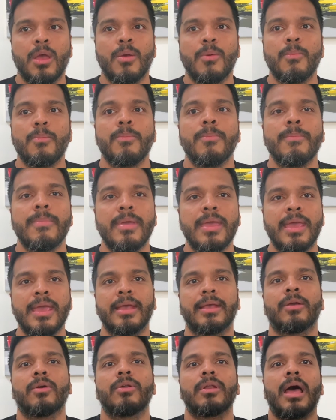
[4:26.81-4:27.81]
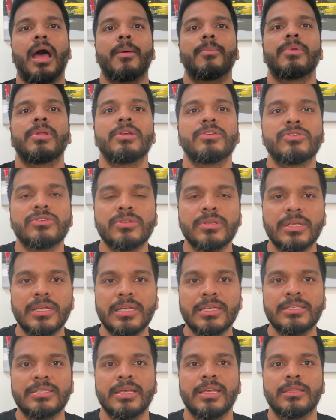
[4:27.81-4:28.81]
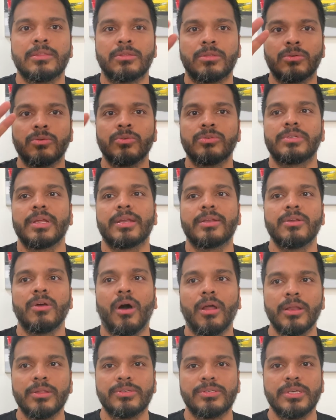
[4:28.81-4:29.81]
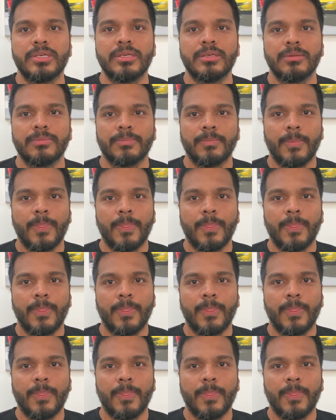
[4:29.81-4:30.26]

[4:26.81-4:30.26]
make collaboration easy through technology,